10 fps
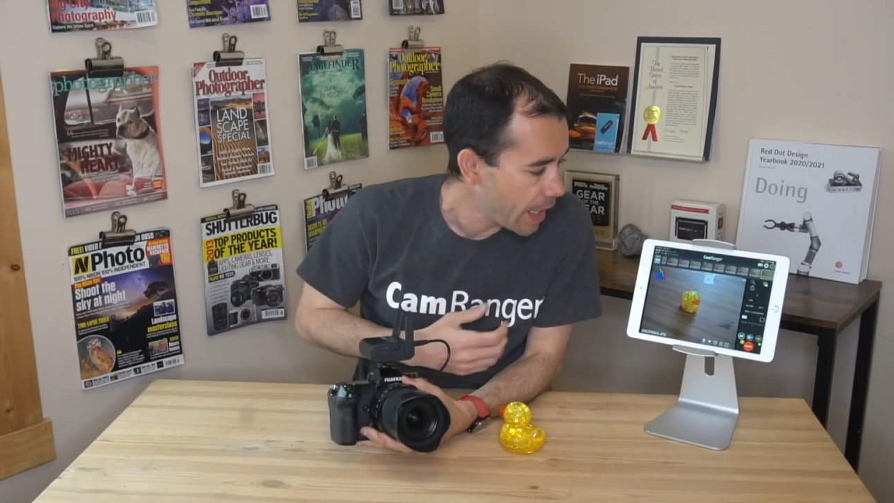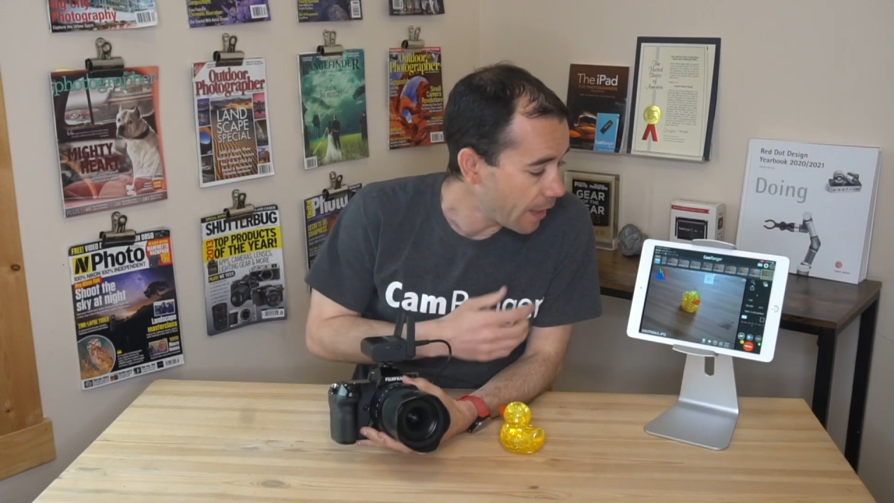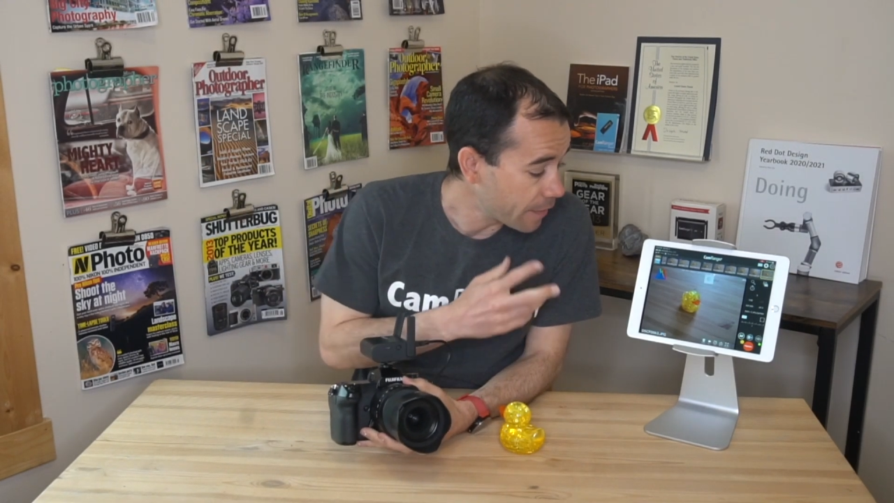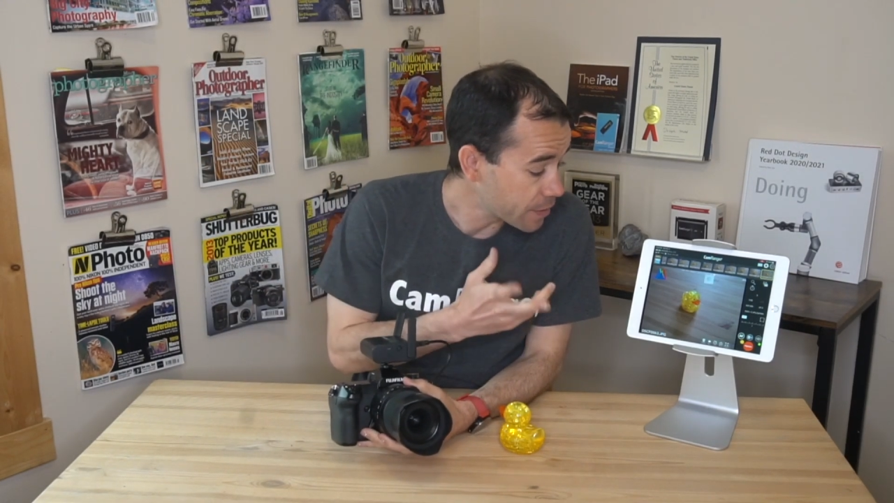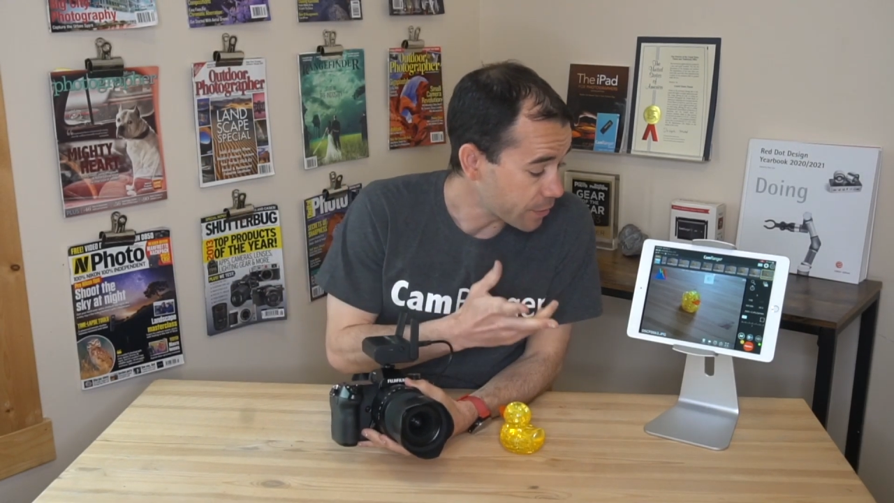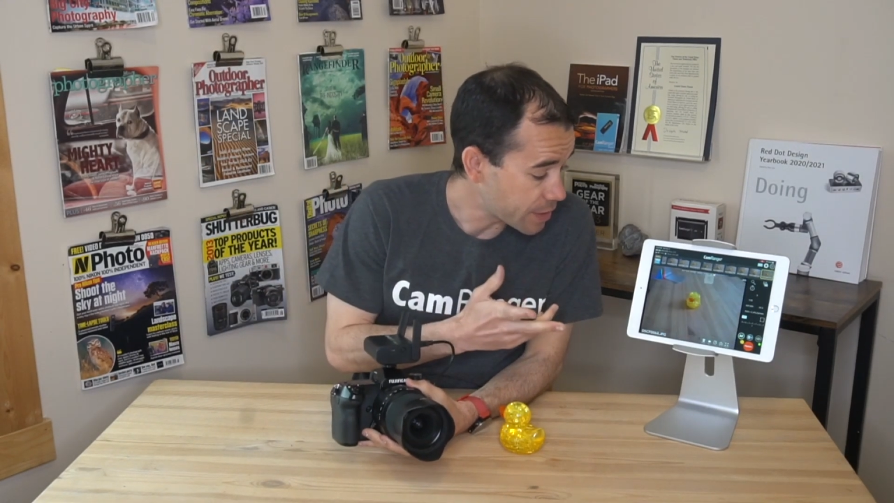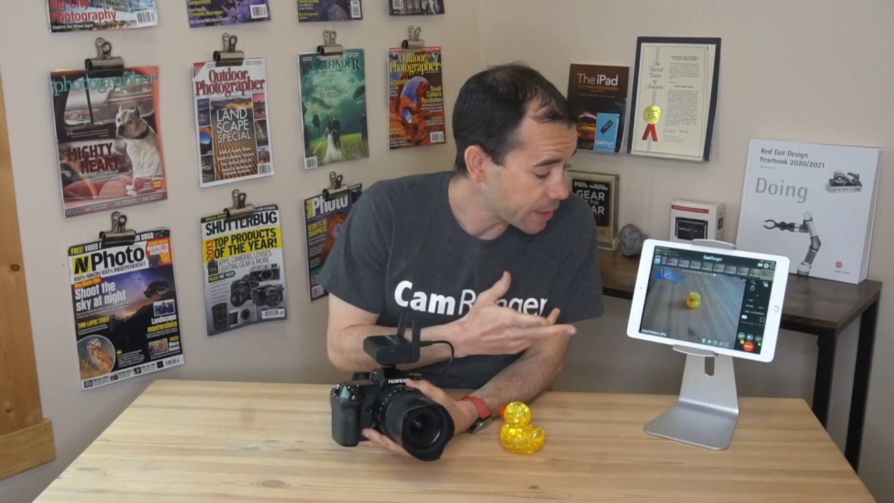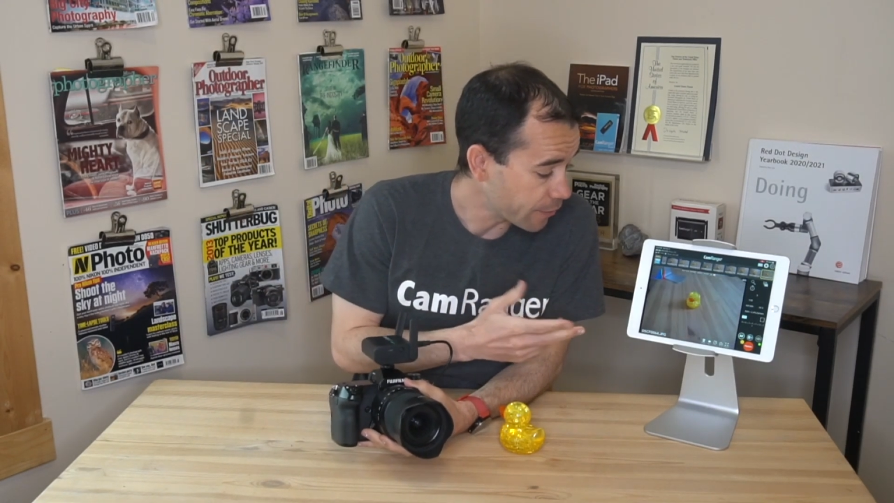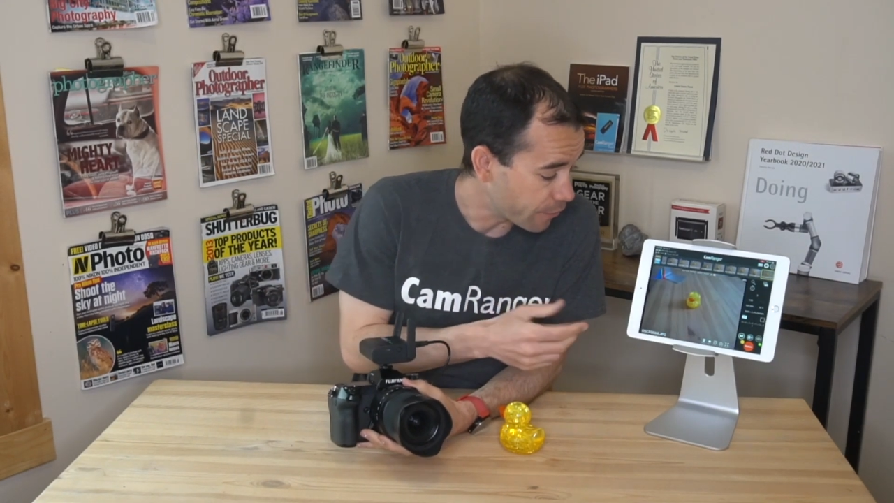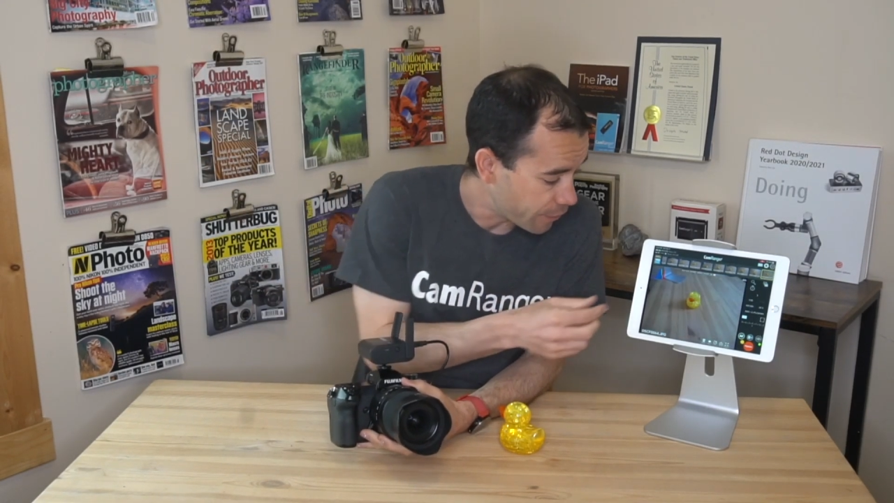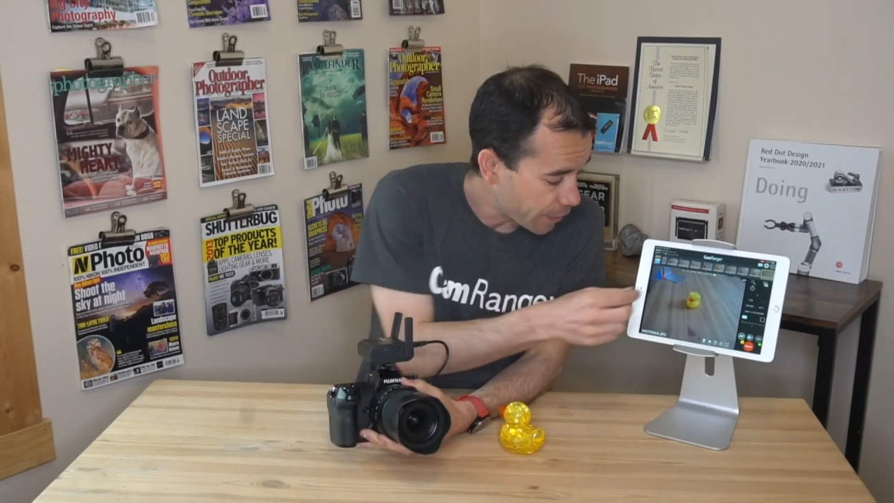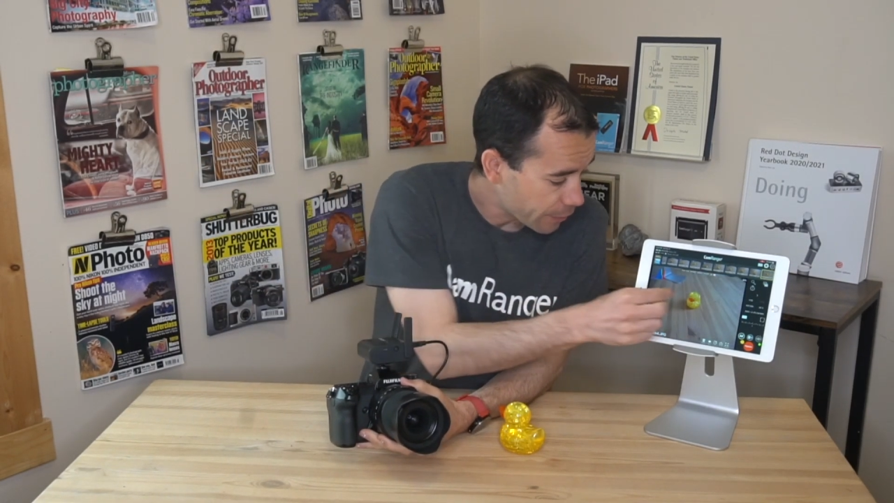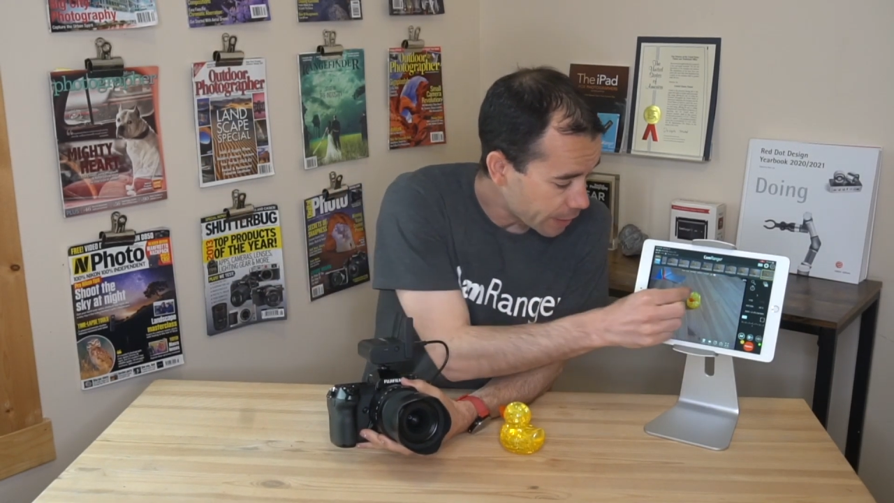And these are still very